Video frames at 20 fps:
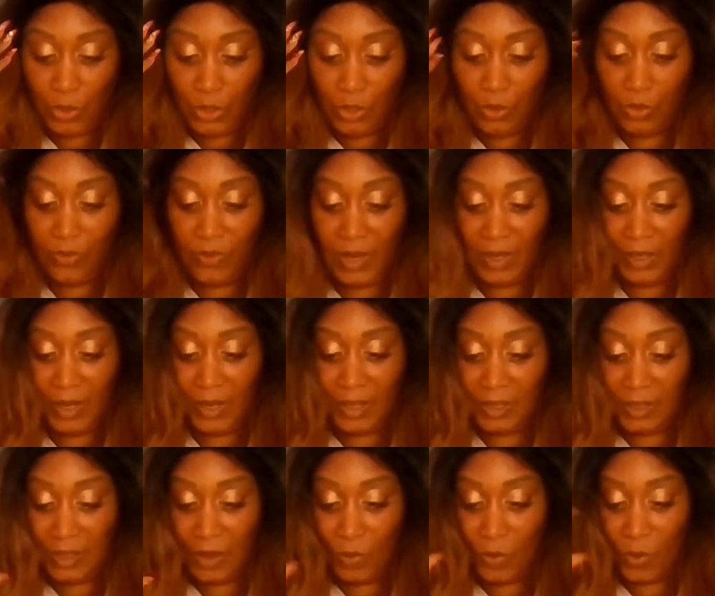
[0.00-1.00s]
you felt
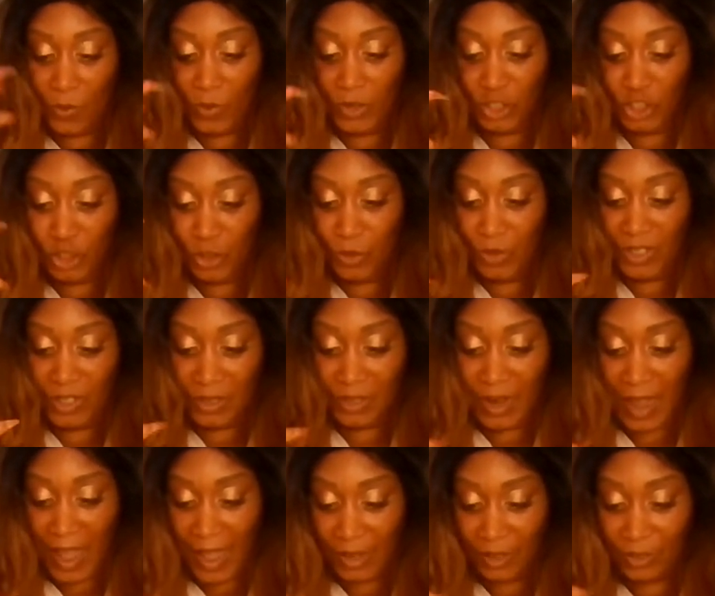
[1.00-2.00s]
like someone was shooting
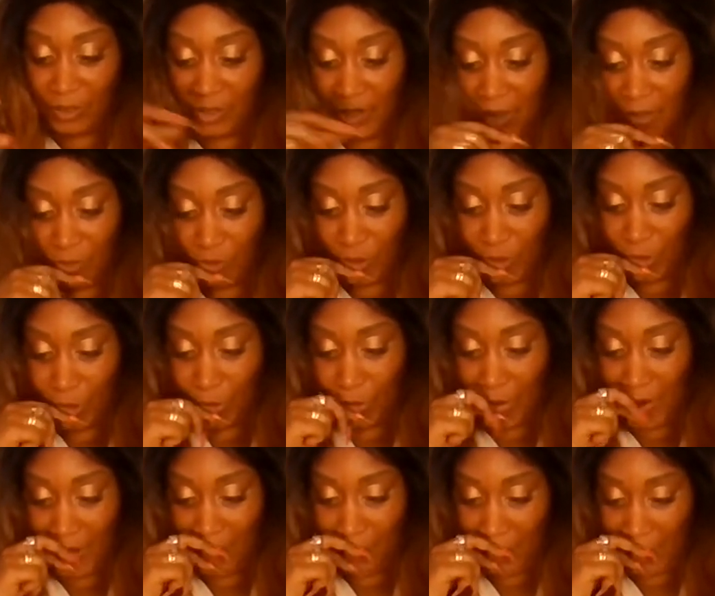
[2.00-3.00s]
daggers at
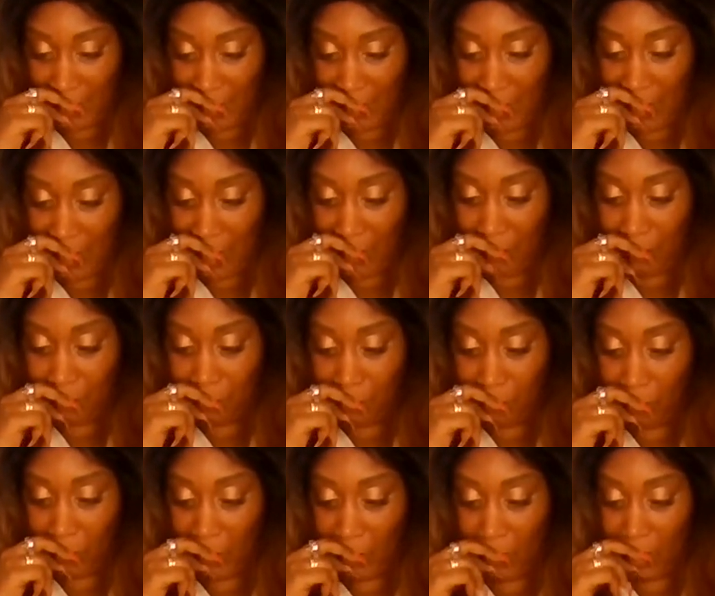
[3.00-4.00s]
you, I'm picking up.
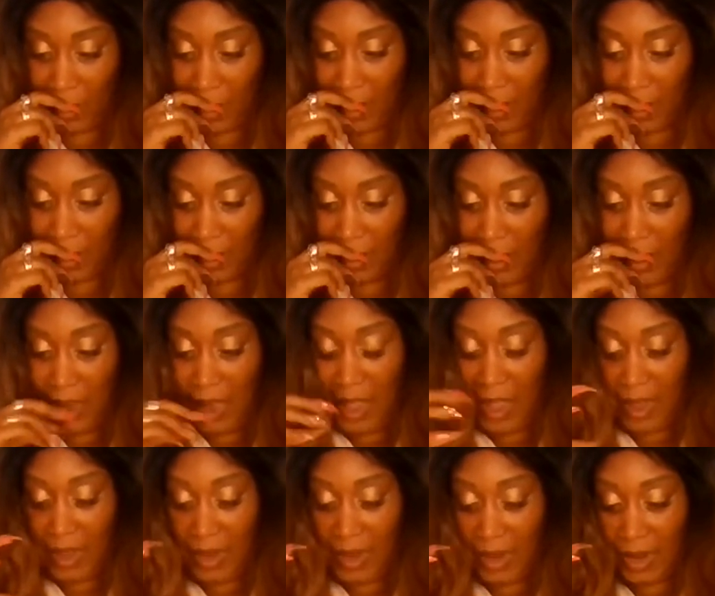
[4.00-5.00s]
Okay,
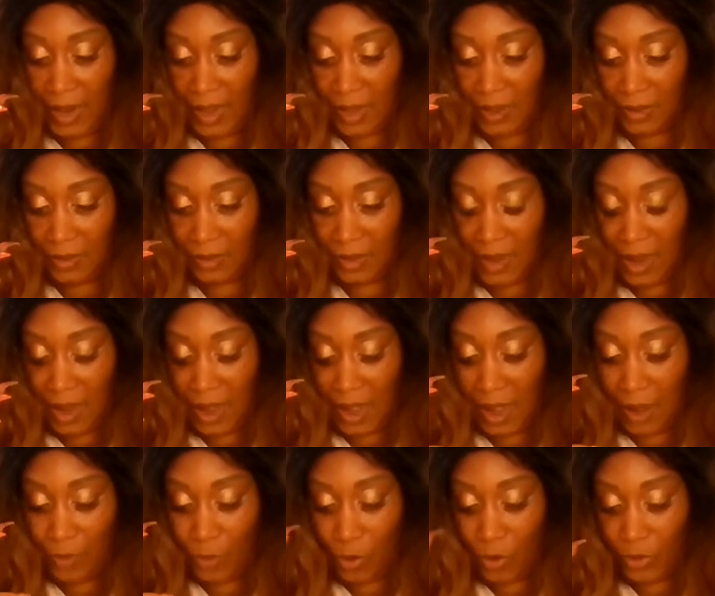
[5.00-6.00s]
and
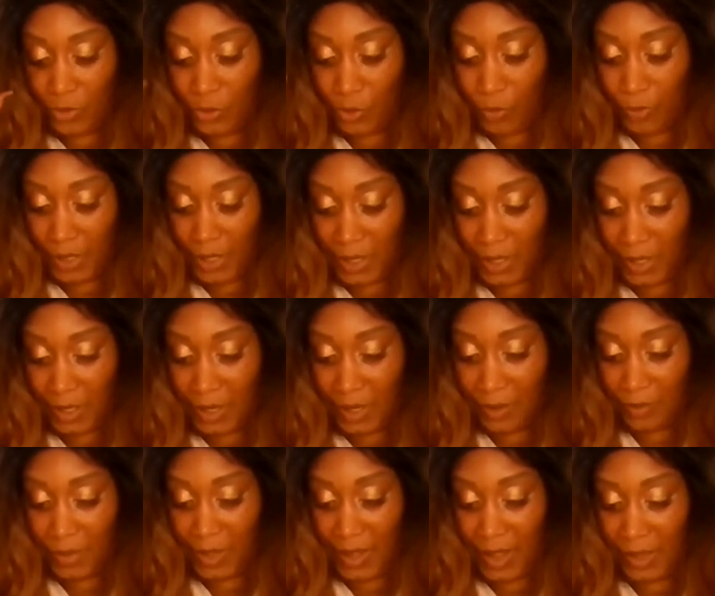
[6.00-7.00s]
I'm also picking
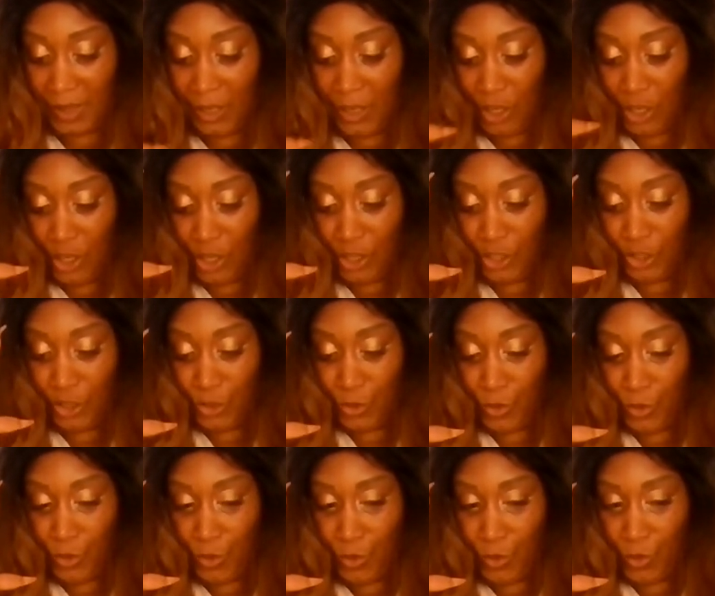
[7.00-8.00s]
up that
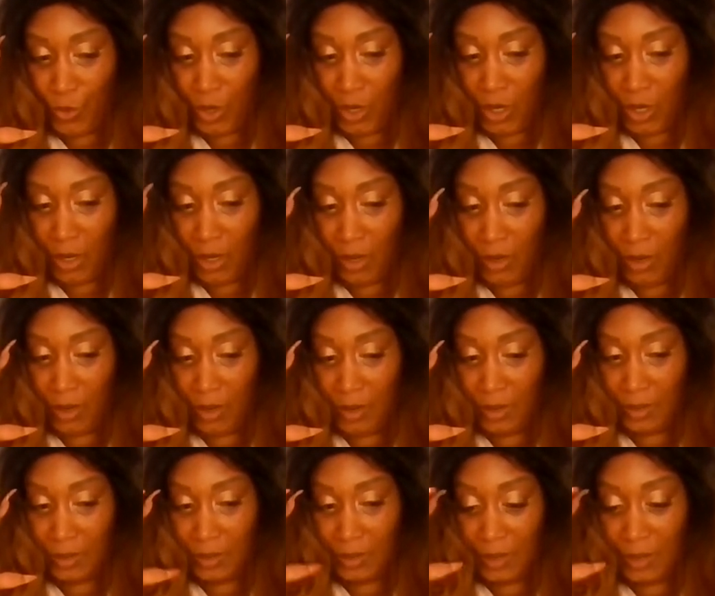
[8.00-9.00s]
you,
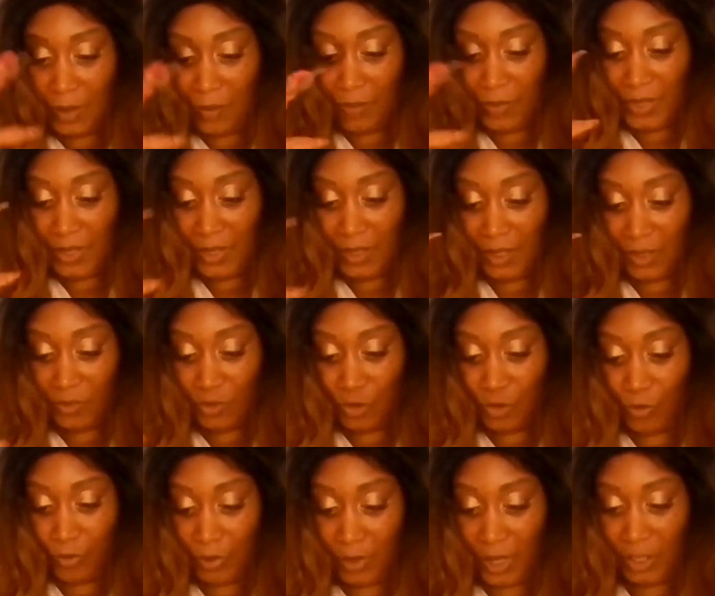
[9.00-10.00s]
something gives
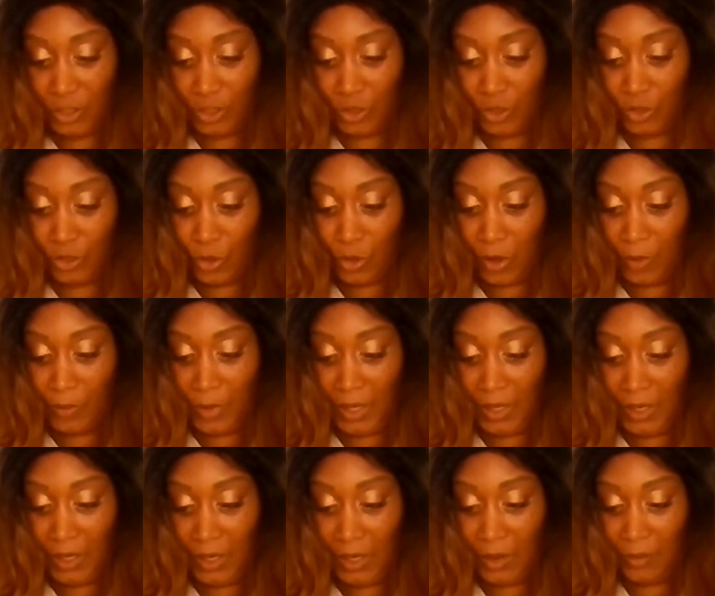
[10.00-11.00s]
you pleasure. So I'm
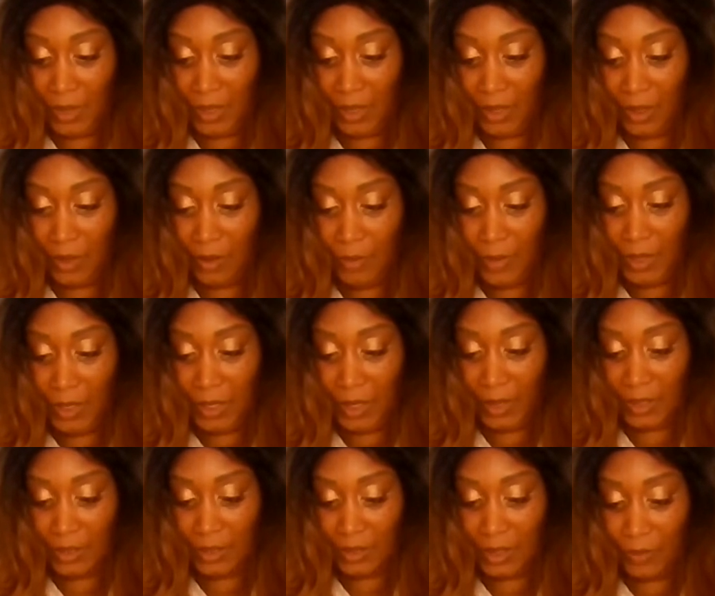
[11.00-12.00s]
picking up, it could be
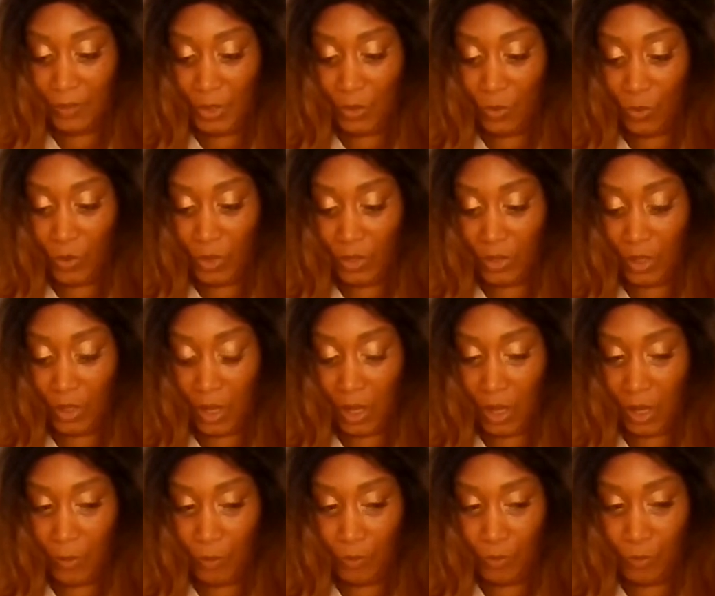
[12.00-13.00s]
like something with,
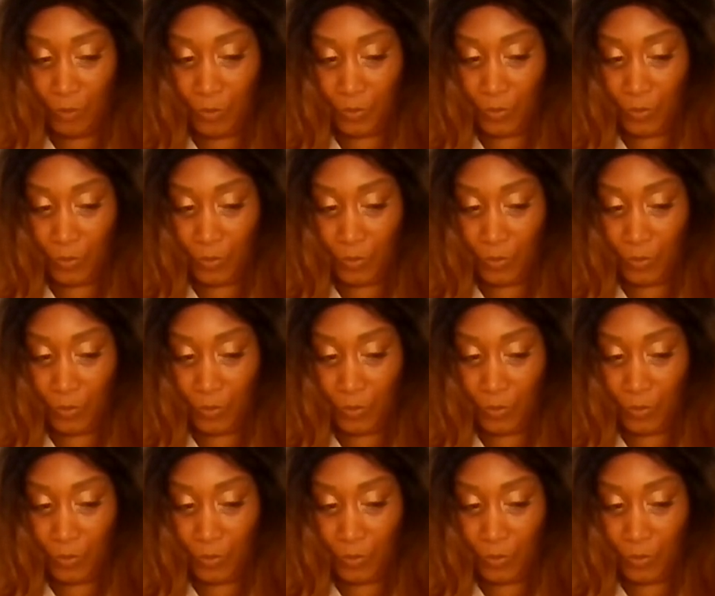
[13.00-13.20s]
um,